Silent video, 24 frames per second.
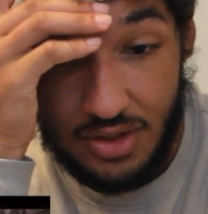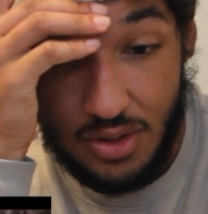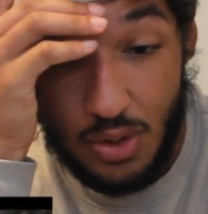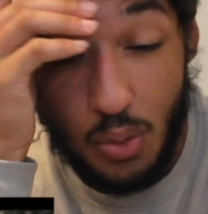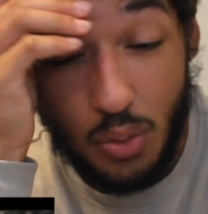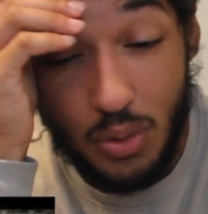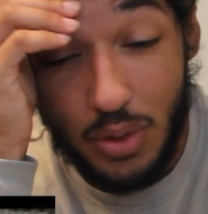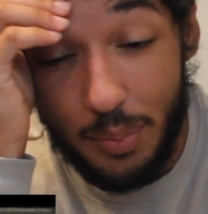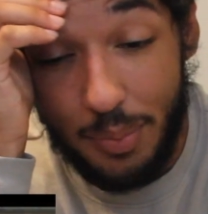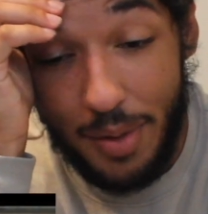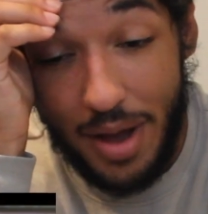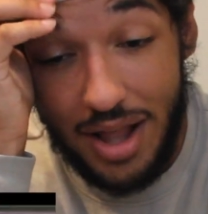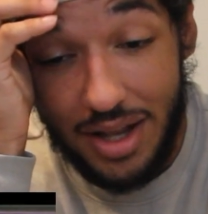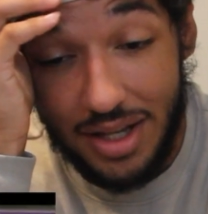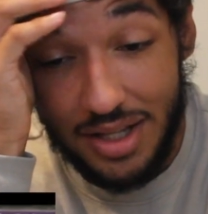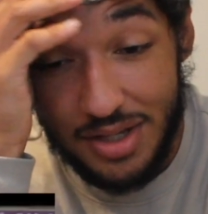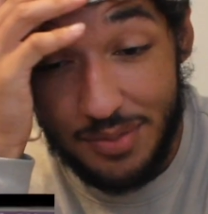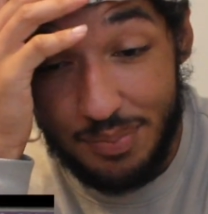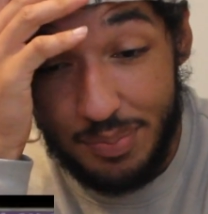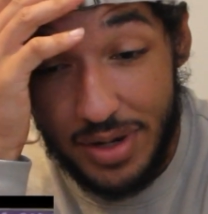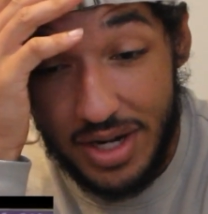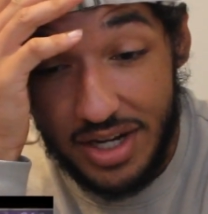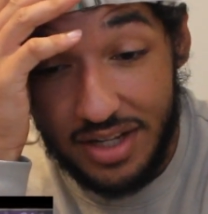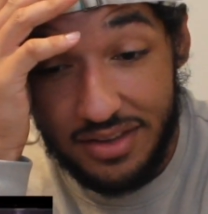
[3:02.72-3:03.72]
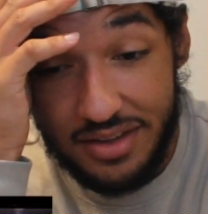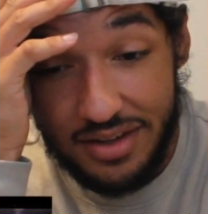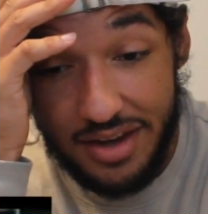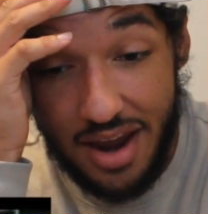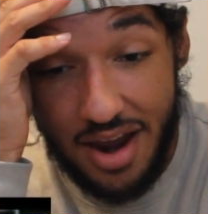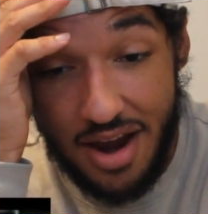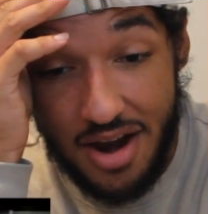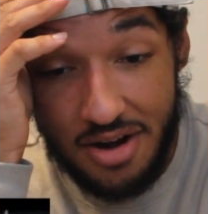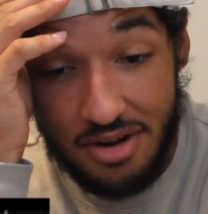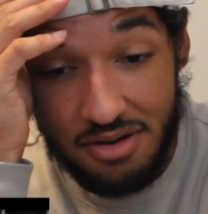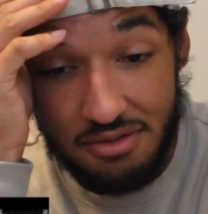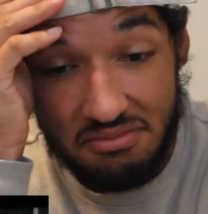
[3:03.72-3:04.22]
Koulibaly beat in
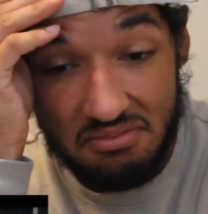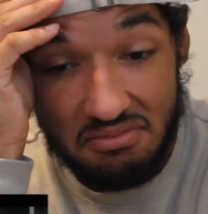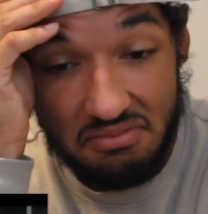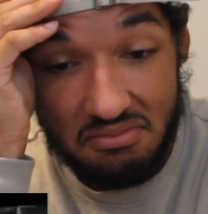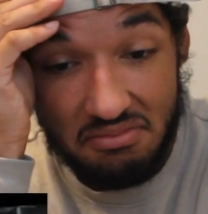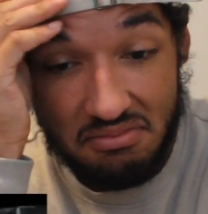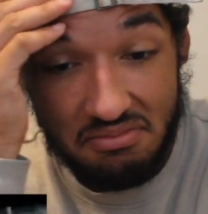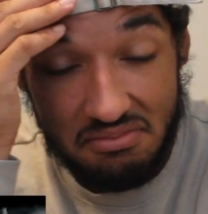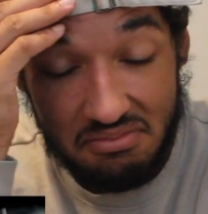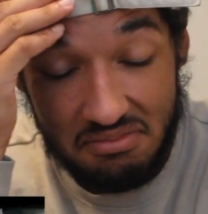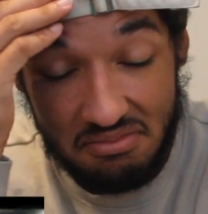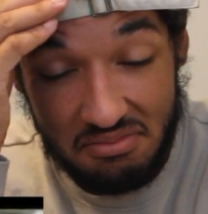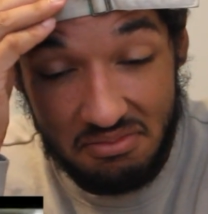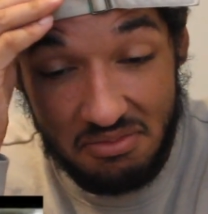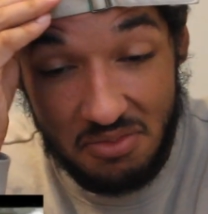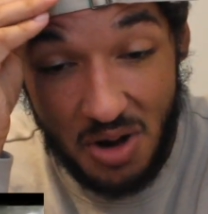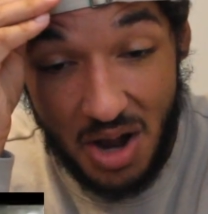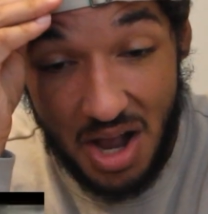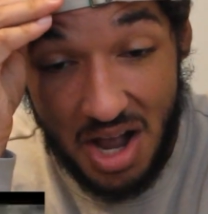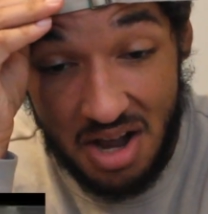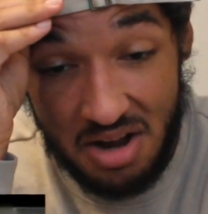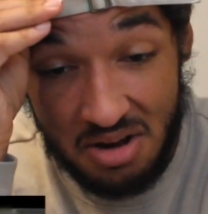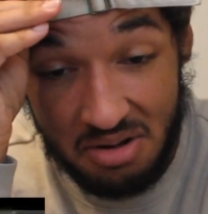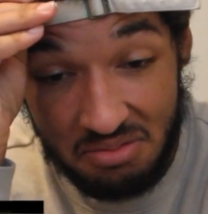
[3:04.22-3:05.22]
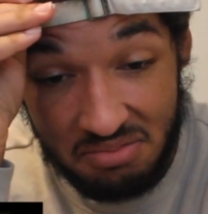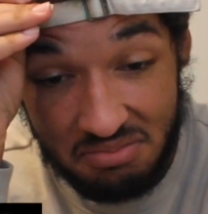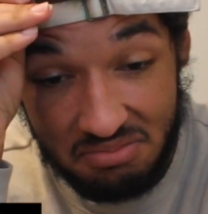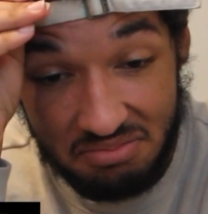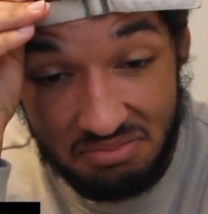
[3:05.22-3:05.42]
the air. Wow.